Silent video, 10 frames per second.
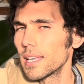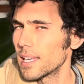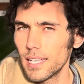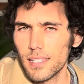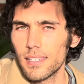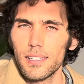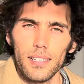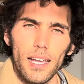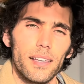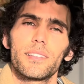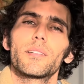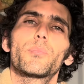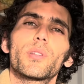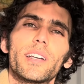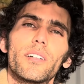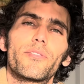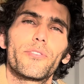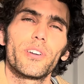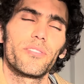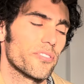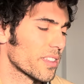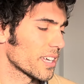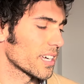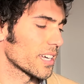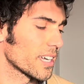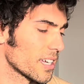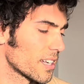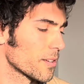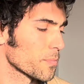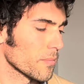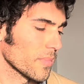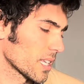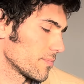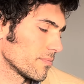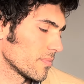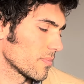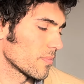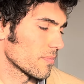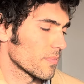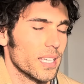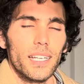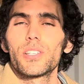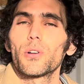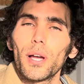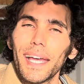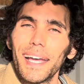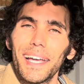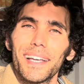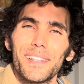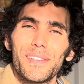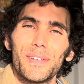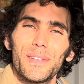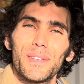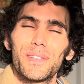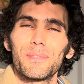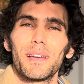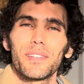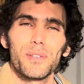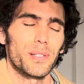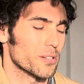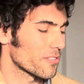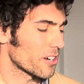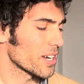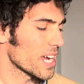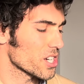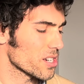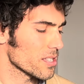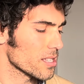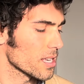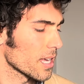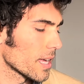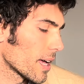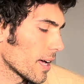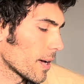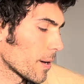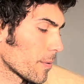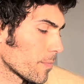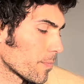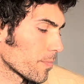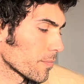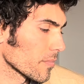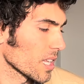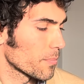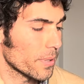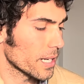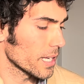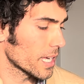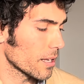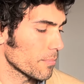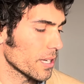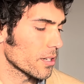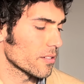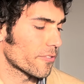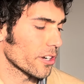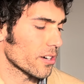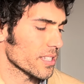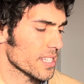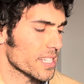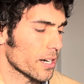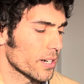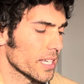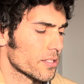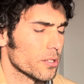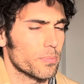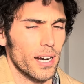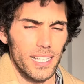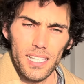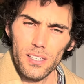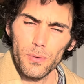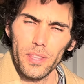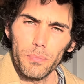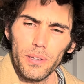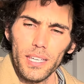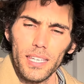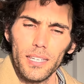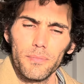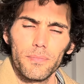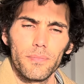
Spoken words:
It's a simple enough riff that it's okay to make those little variations, but it can be good for your dexterity to practice with the pinky.